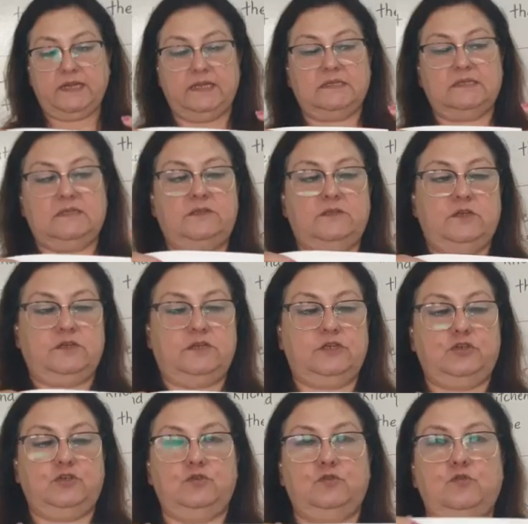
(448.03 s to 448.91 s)
This is your
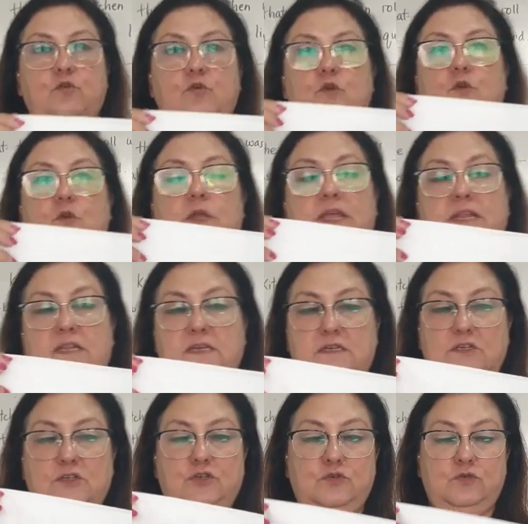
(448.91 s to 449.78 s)
tissue roll. Look at the
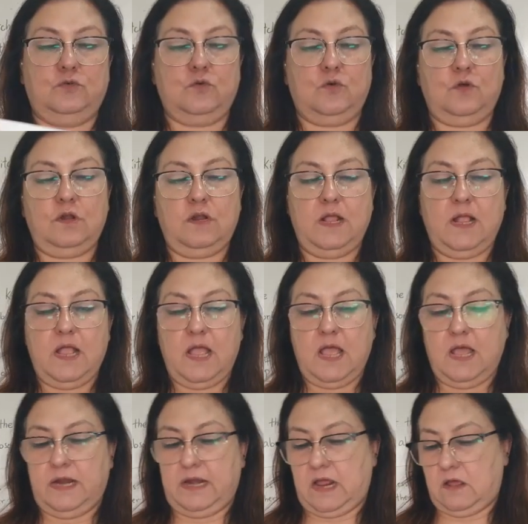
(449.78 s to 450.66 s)
tissue roll.
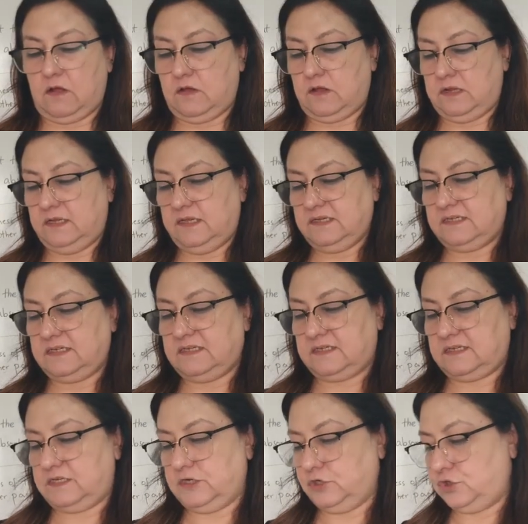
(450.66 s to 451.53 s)
Now this
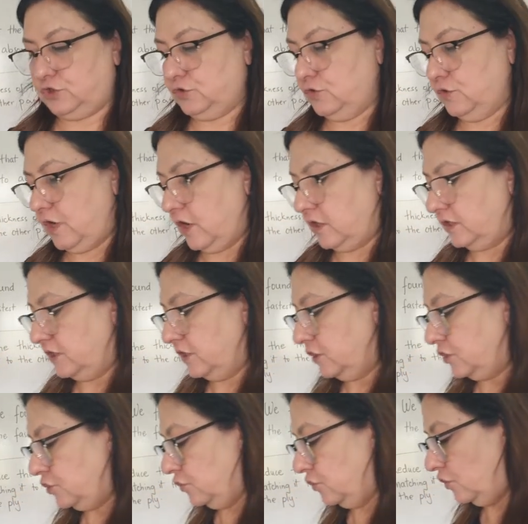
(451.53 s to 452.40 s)
is tissue. Now
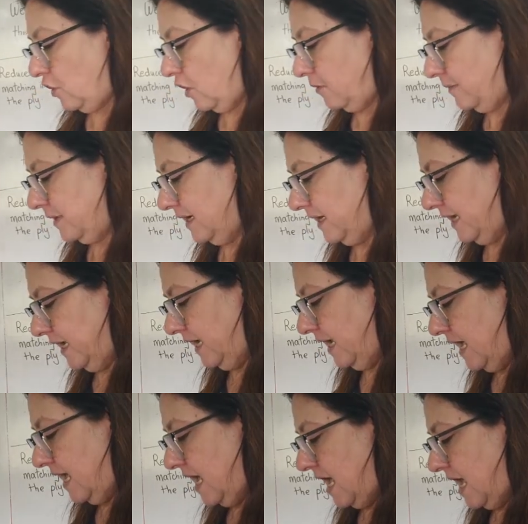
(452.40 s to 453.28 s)
tissue
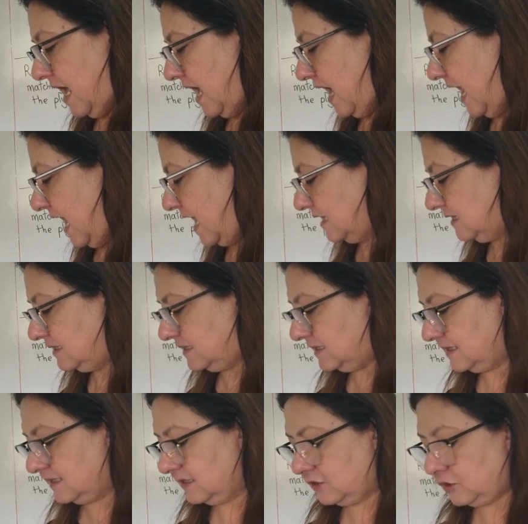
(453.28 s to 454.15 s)
normally
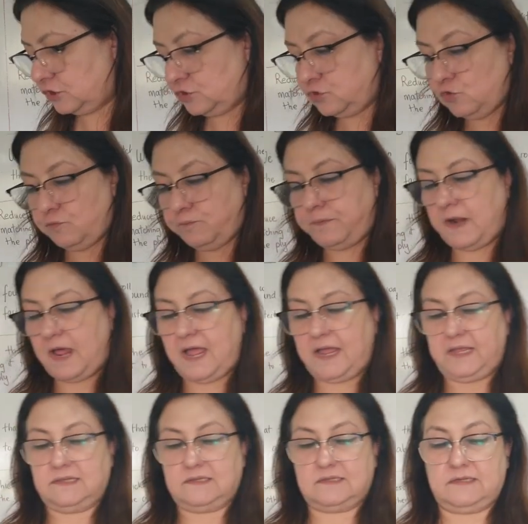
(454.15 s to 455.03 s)
has two
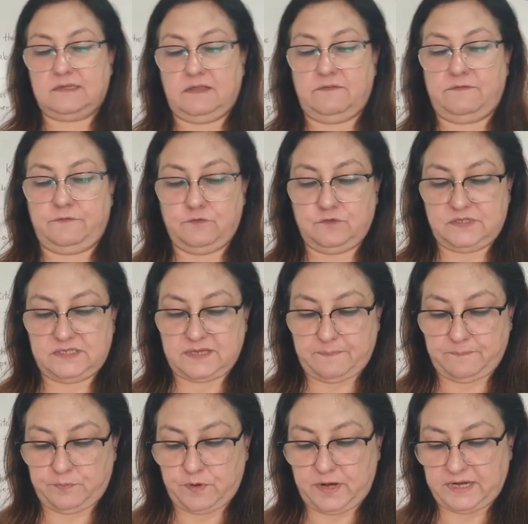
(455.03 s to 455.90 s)
plies. If you
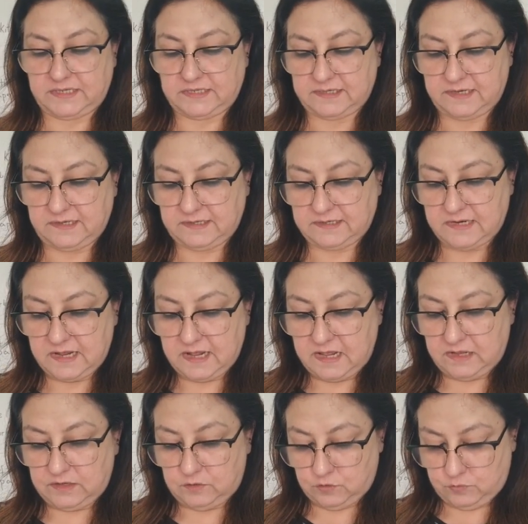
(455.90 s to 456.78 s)
separate
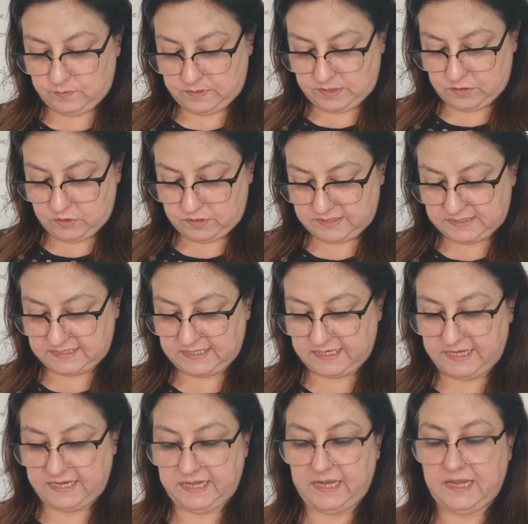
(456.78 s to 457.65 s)
it, you will
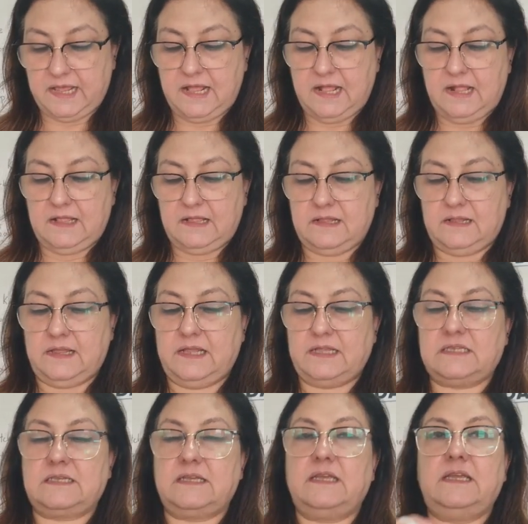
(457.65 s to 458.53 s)
see
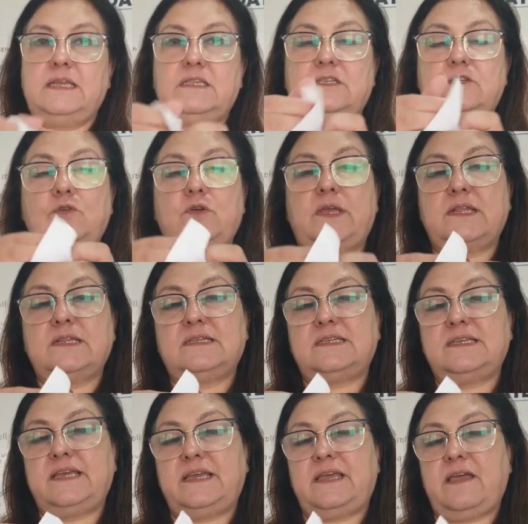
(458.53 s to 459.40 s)
you can
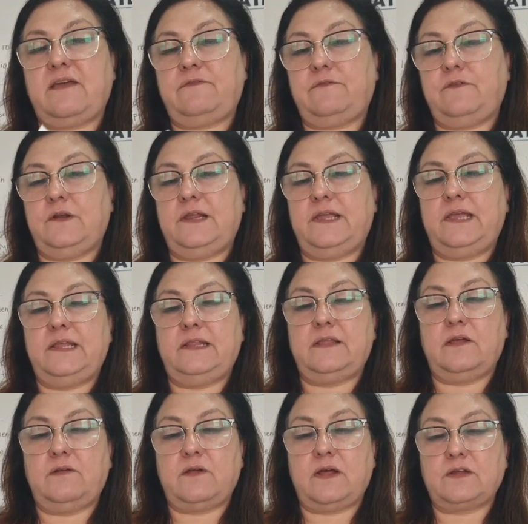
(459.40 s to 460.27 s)
see carefully
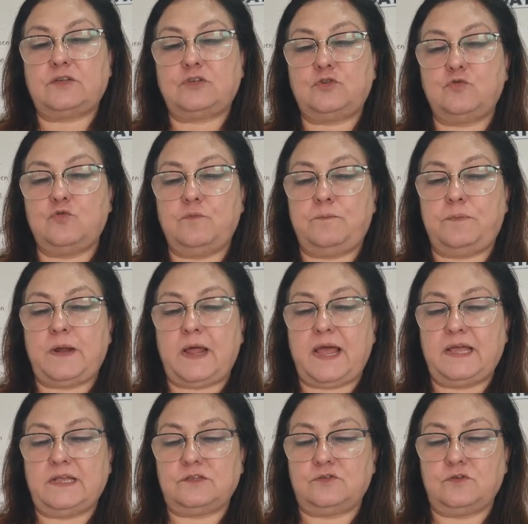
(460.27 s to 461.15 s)
there are two
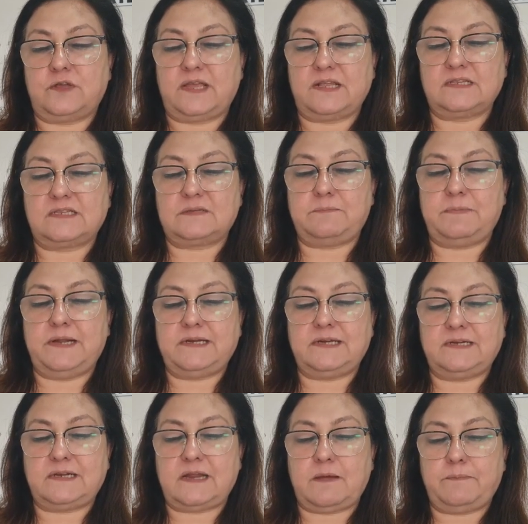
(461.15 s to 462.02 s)
plies. You can
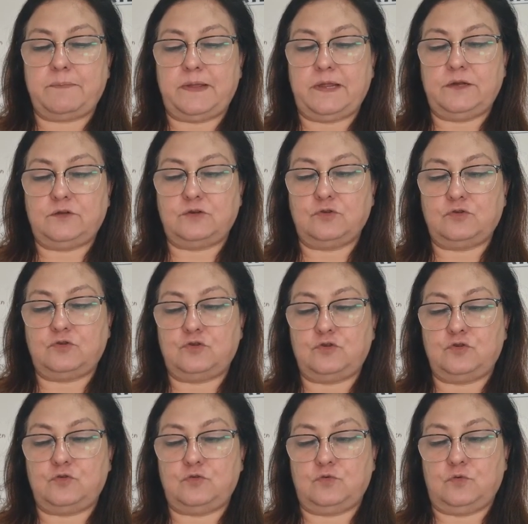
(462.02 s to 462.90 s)
split it up into
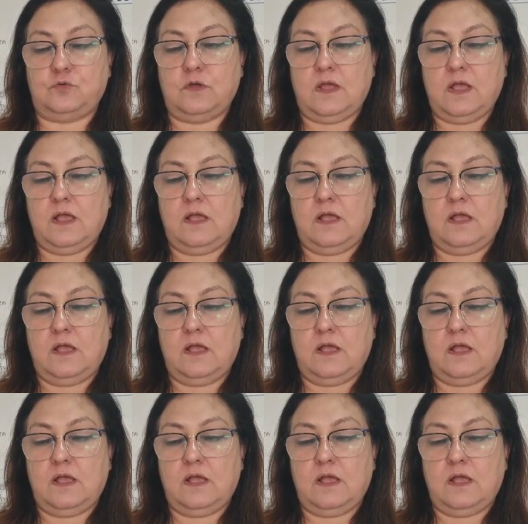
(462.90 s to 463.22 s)
two.